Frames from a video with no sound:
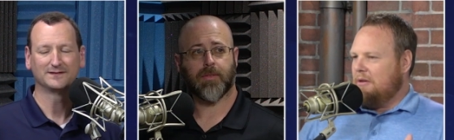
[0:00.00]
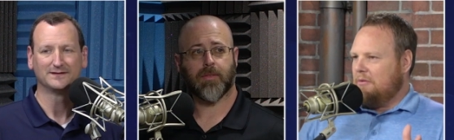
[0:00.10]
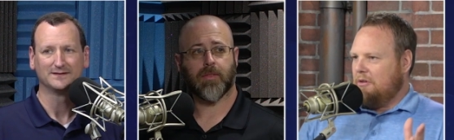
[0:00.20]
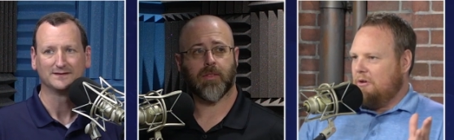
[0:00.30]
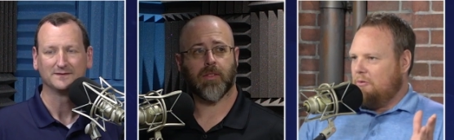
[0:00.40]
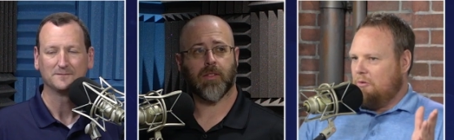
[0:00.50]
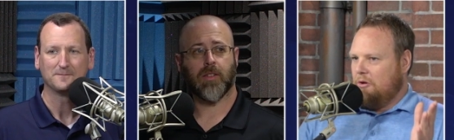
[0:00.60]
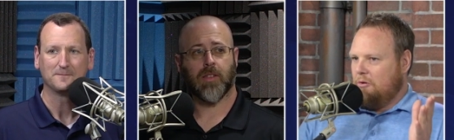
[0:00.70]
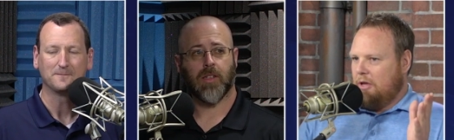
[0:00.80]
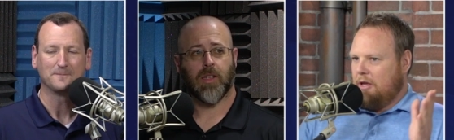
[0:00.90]
Speaker 1: you know,
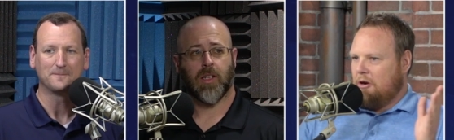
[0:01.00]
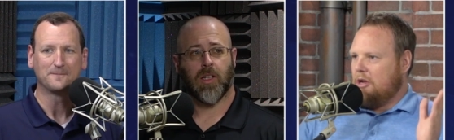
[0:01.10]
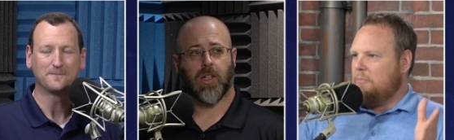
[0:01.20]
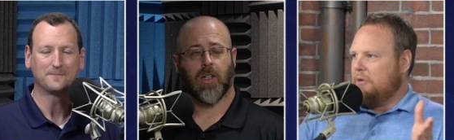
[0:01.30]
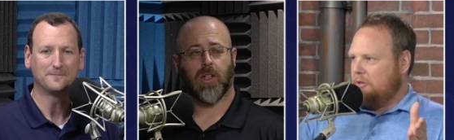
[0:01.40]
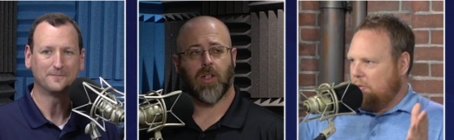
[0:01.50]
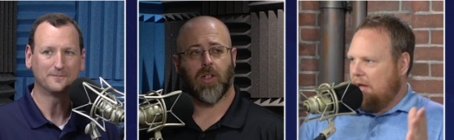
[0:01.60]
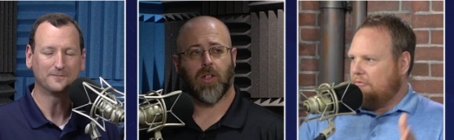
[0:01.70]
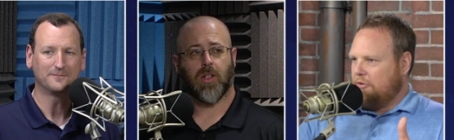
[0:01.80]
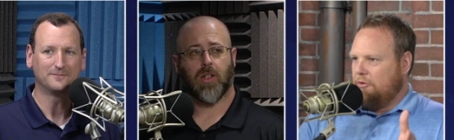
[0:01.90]
at our company you
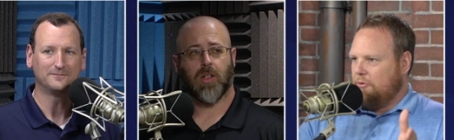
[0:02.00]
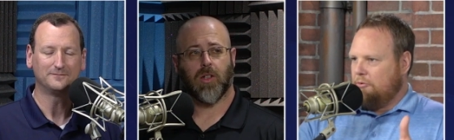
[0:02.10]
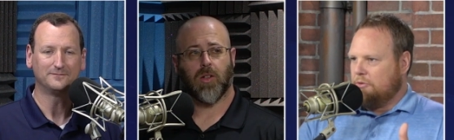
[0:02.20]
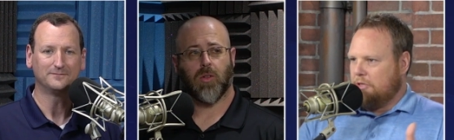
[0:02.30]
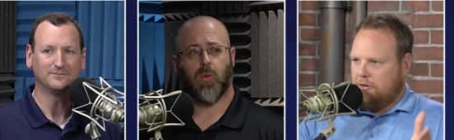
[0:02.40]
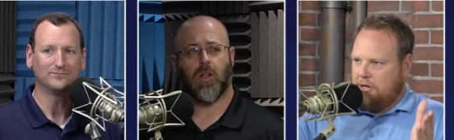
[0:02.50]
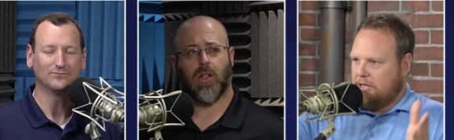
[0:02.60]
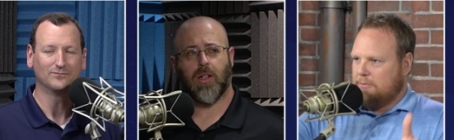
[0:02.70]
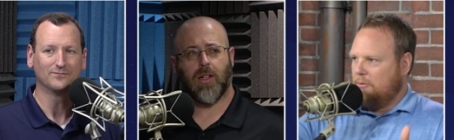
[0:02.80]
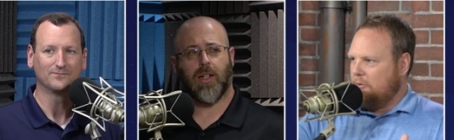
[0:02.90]
have to use Internet well,
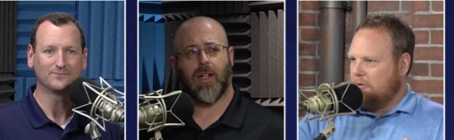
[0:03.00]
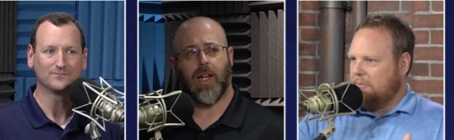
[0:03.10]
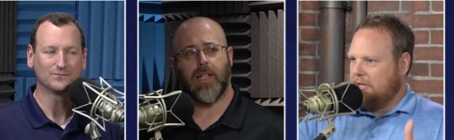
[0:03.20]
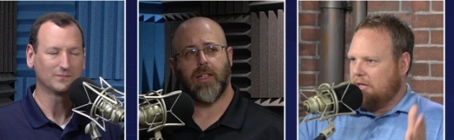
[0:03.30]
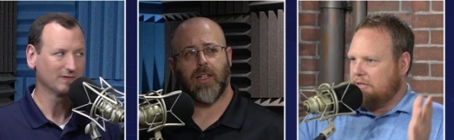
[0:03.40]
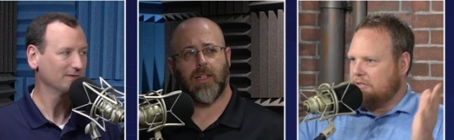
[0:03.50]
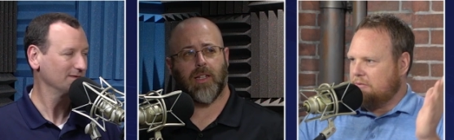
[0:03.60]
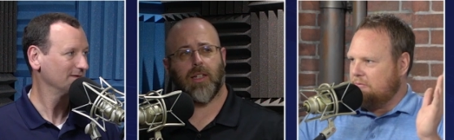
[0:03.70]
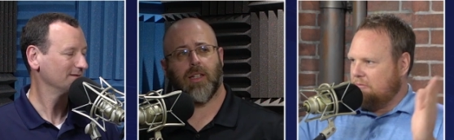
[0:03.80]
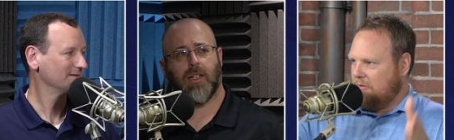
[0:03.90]
Explorer because
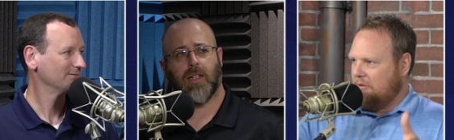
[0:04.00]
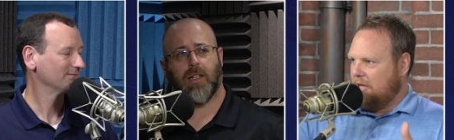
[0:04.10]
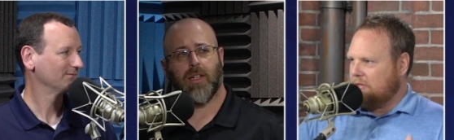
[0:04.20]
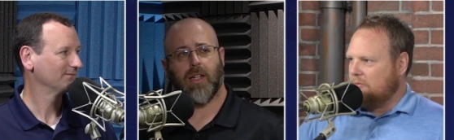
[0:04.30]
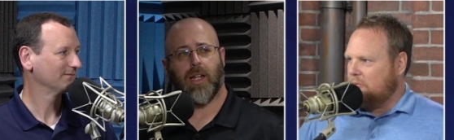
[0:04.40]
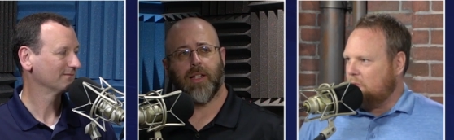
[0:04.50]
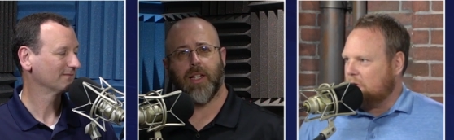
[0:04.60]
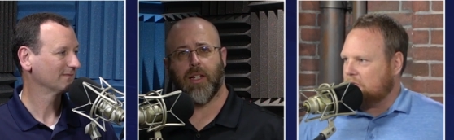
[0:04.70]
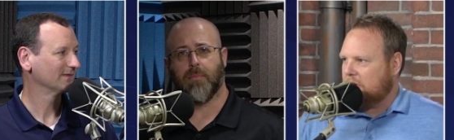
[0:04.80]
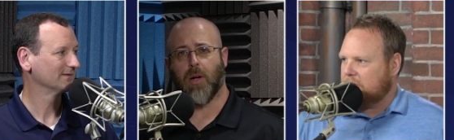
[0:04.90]
and, that's what And
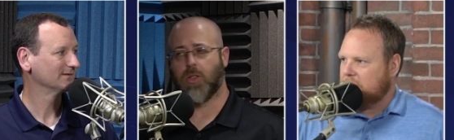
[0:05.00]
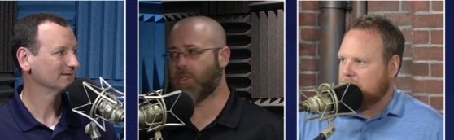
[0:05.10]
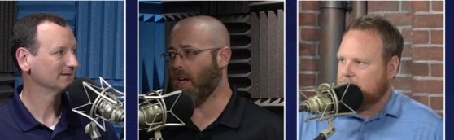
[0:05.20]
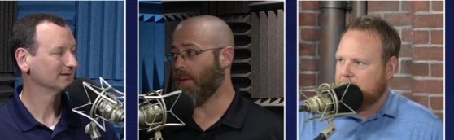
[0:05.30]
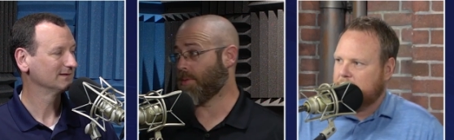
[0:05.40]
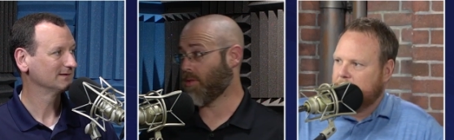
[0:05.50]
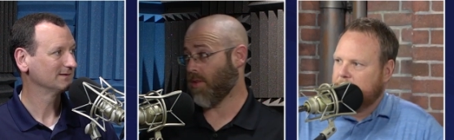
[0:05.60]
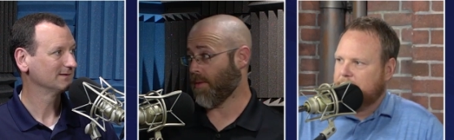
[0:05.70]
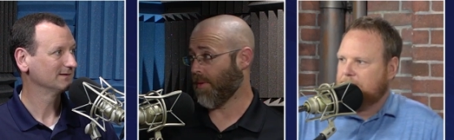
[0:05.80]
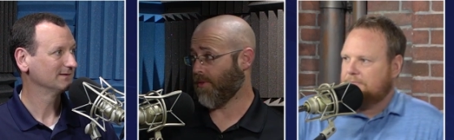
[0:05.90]
then in most systems. shops,
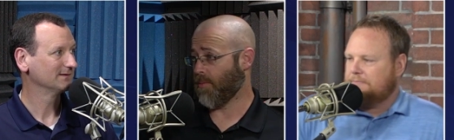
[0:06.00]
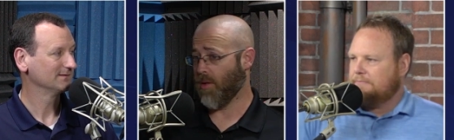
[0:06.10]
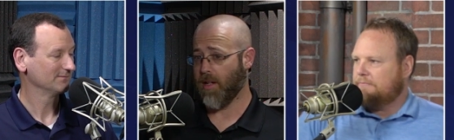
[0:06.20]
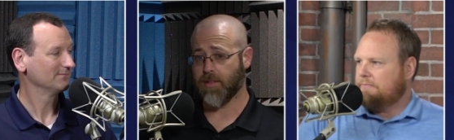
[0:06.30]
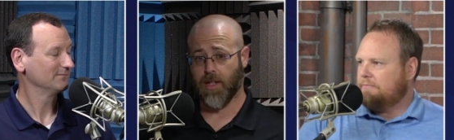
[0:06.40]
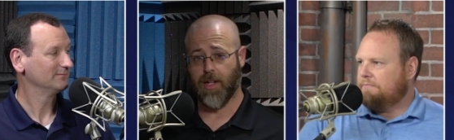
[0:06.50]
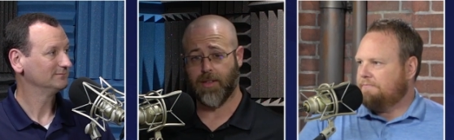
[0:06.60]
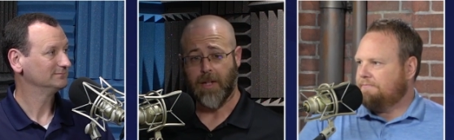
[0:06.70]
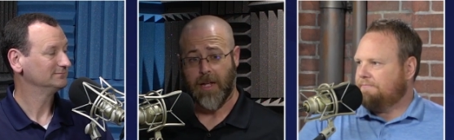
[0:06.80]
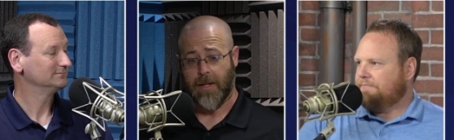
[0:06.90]
Speaker 2: correct me if I'm wrong, Don,
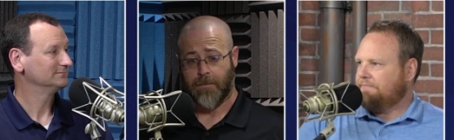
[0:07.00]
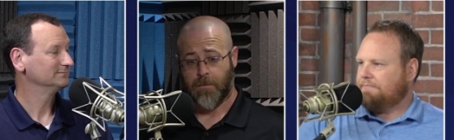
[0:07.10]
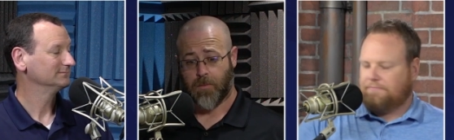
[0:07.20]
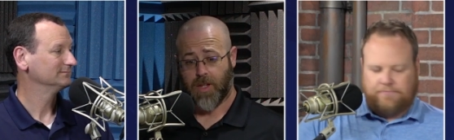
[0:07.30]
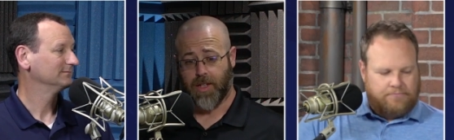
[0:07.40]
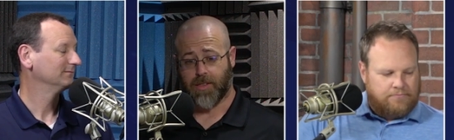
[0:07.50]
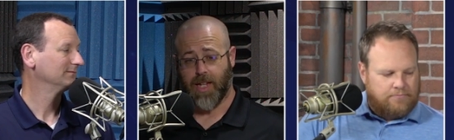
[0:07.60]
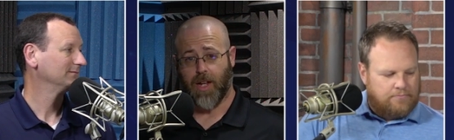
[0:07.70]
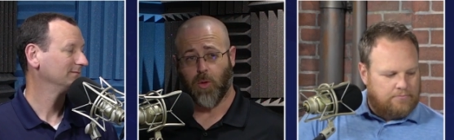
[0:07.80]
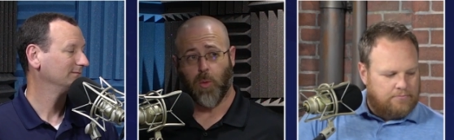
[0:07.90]
is
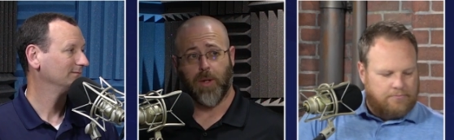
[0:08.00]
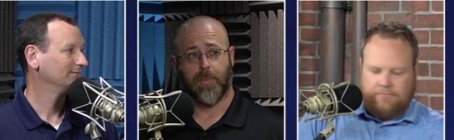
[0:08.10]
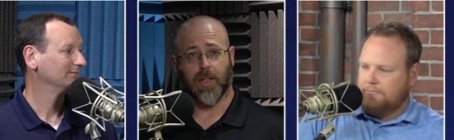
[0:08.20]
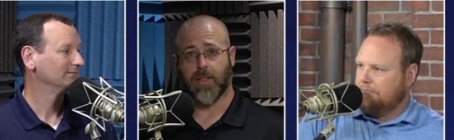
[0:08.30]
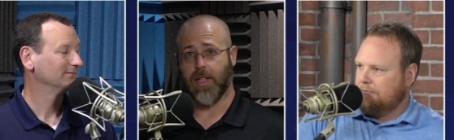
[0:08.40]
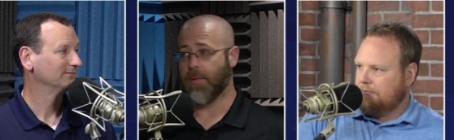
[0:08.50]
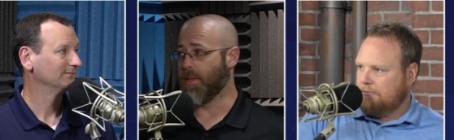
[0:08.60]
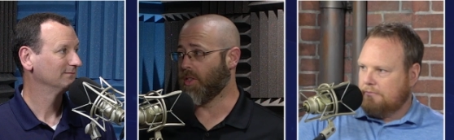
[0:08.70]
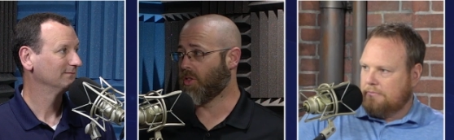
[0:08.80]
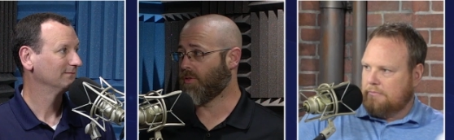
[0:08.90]
that we build an
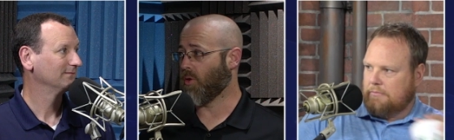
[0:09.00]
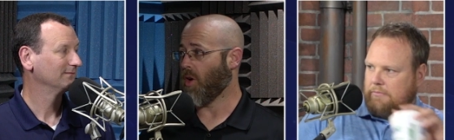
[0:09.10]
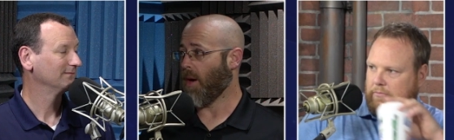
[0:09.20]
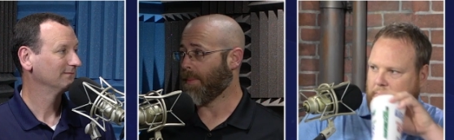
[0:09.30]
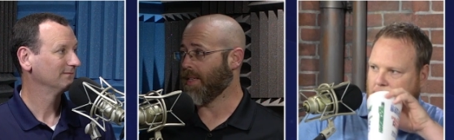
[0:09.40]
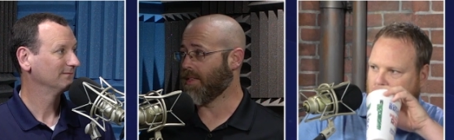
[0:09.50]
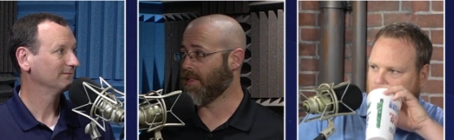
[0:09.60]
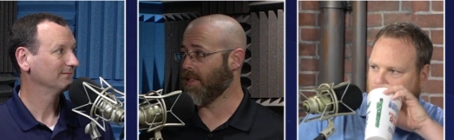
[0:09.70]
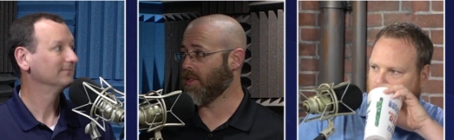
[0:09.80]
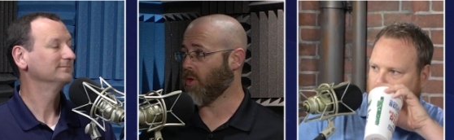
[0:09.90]
image for our
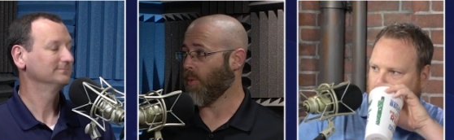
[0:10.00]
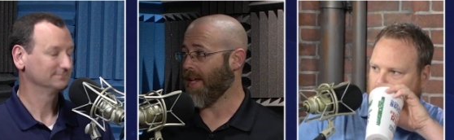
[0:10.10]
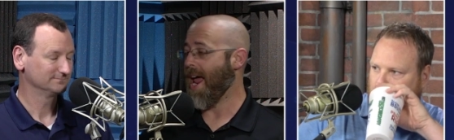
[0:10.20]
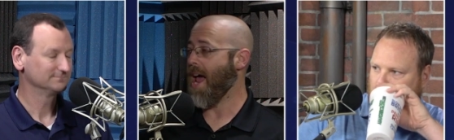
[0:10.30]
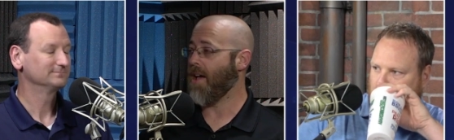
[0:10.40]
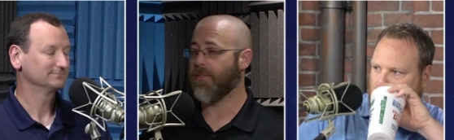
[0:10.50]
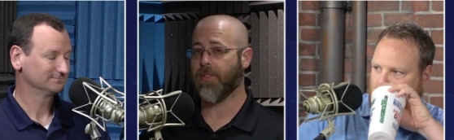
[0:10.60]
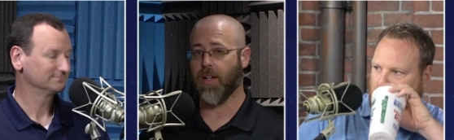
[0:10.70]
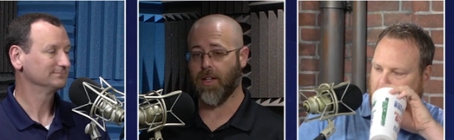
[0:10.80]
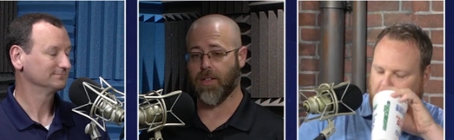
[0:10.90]
PCs or we have
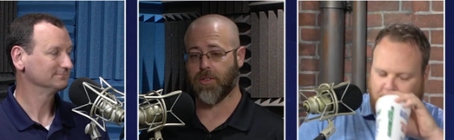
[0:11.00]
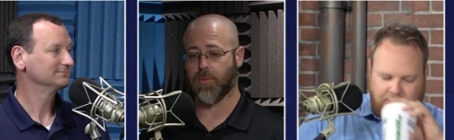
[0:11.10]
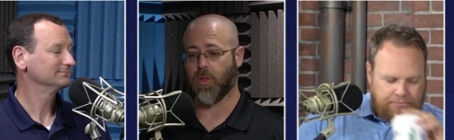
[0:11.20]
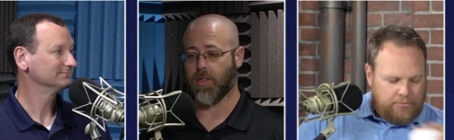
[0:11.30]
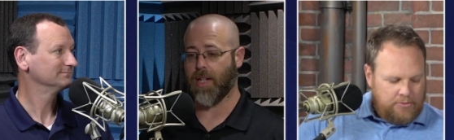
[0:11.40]
uh, some sort of